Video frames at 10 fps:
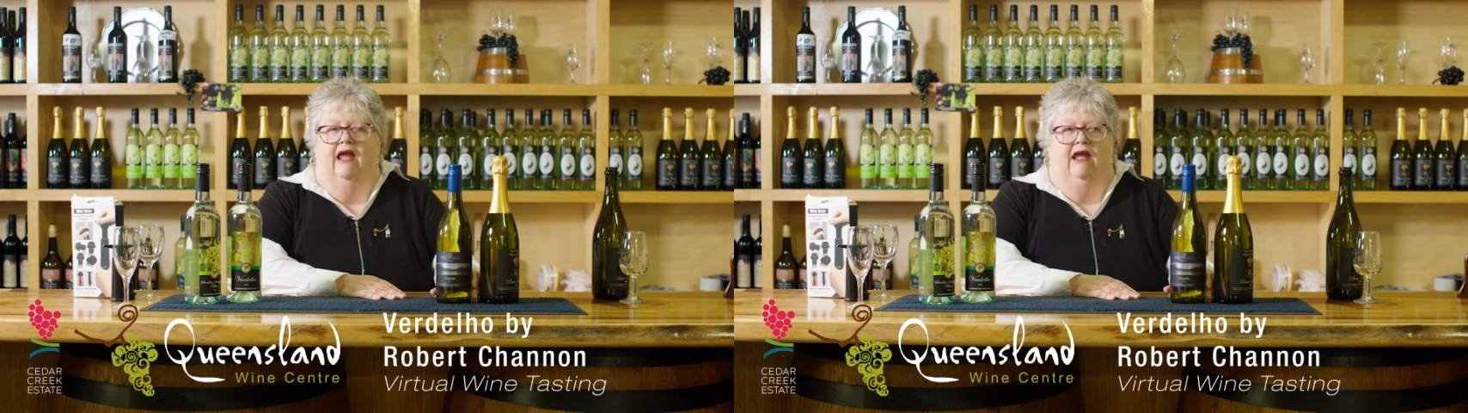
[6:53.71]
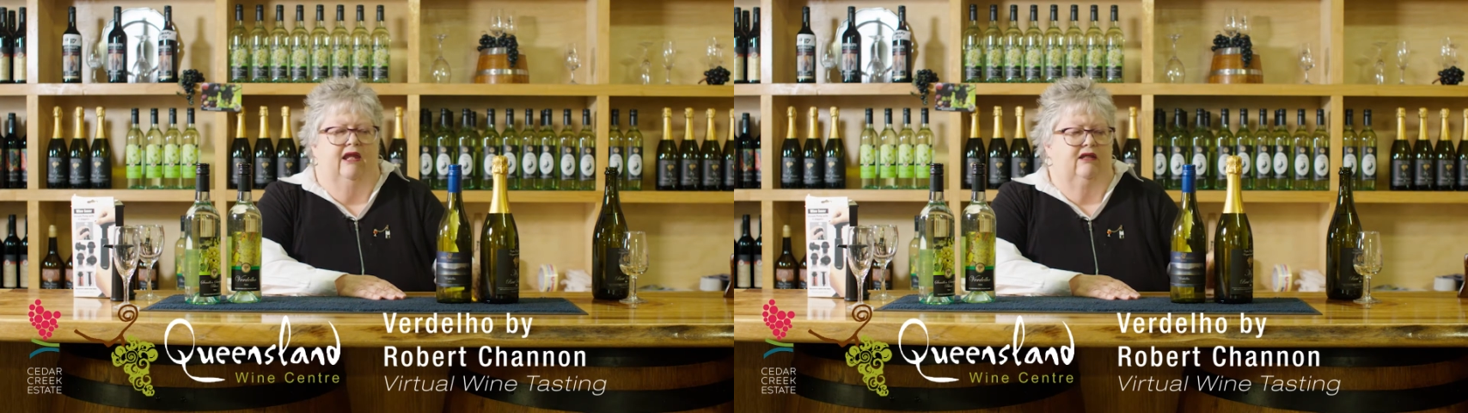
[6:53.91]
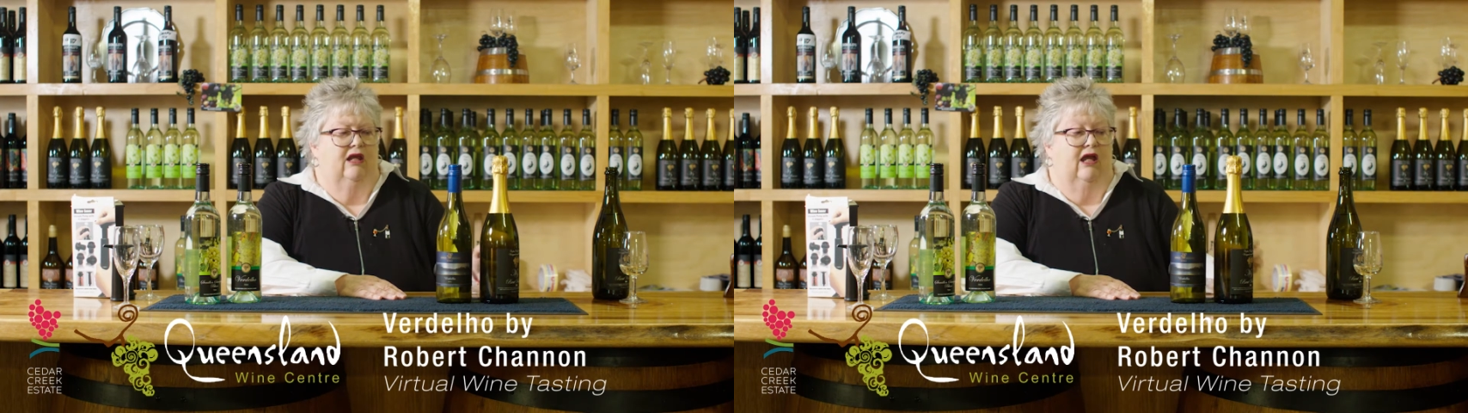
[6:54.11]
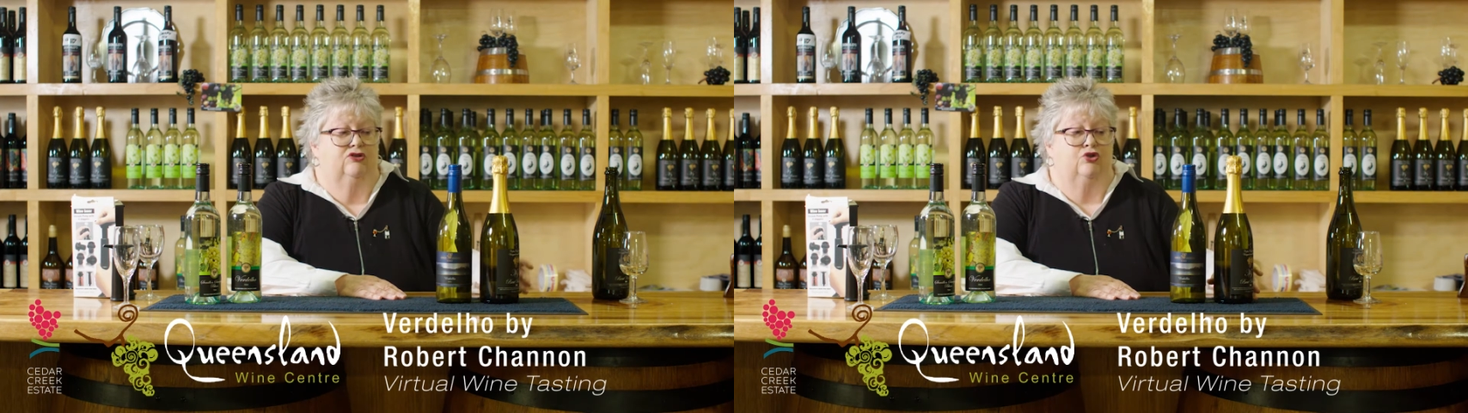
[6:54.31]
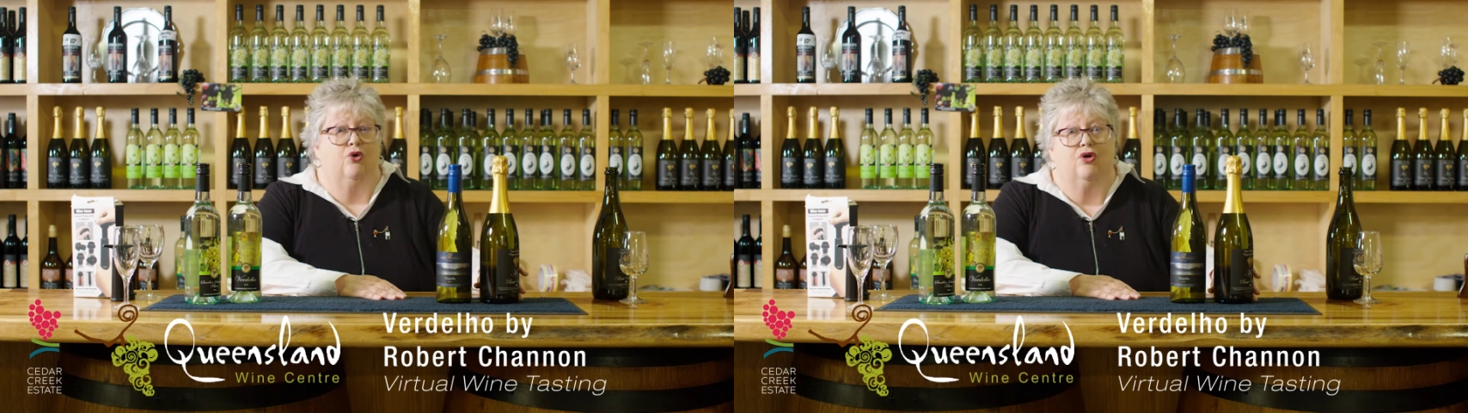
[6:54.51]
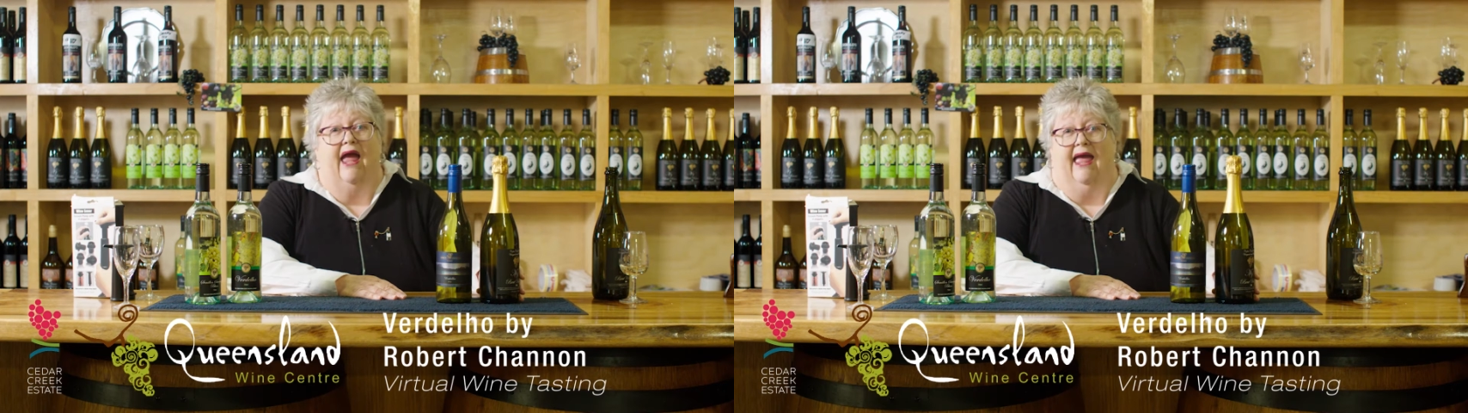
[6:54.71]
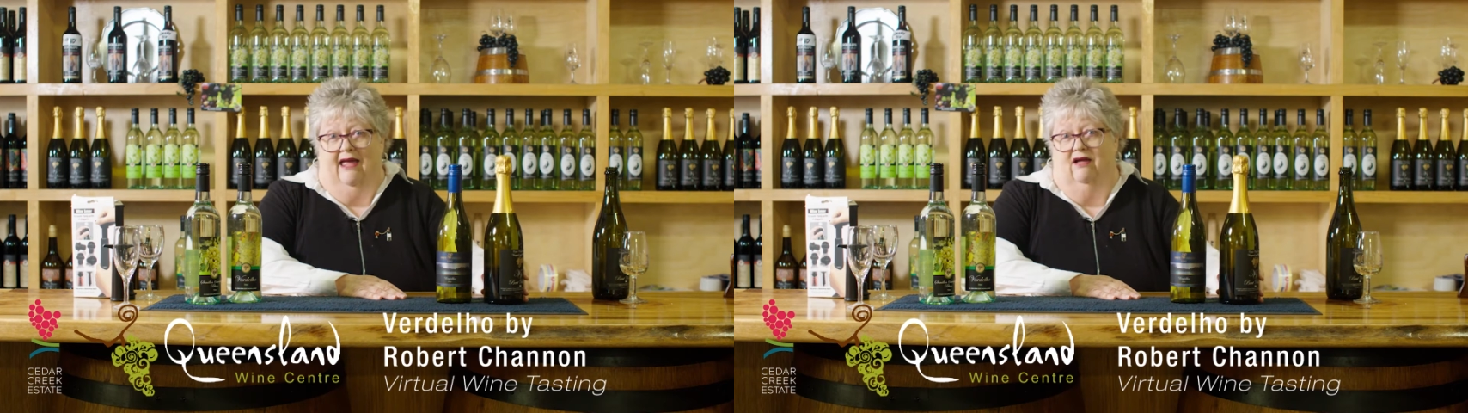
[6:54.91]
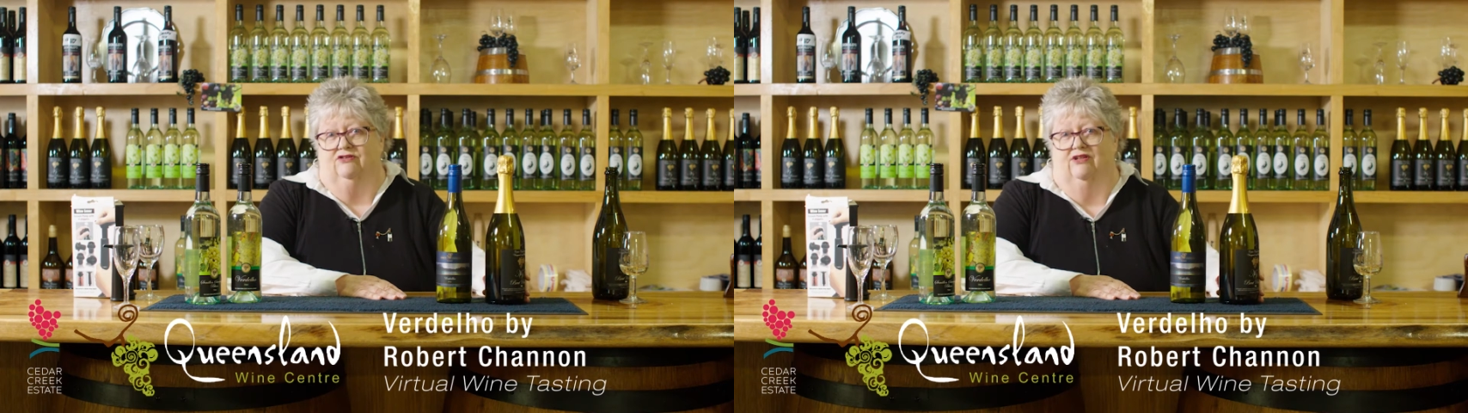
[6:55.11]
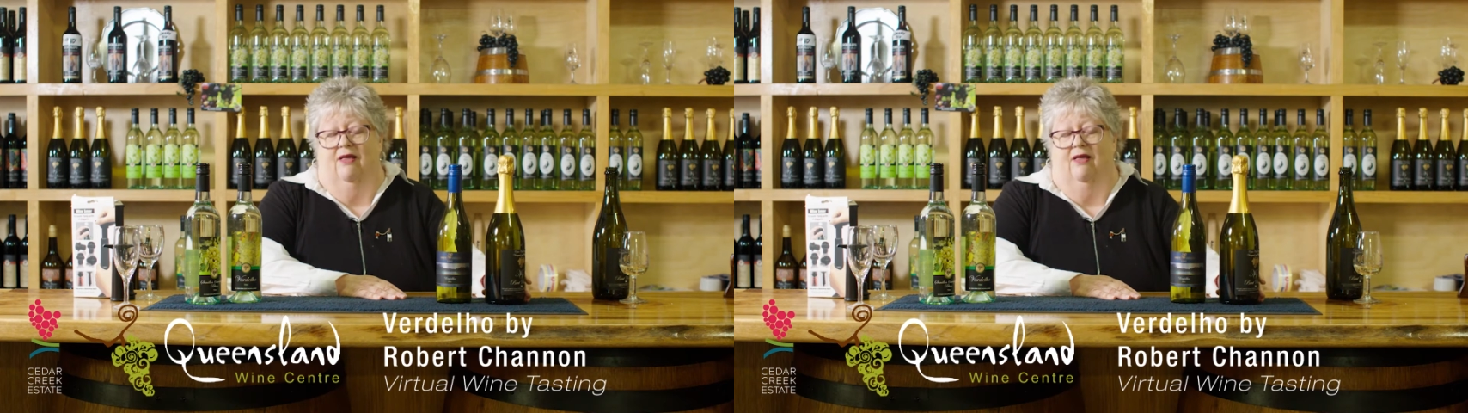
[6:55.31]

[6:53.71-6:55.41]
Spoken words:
and took out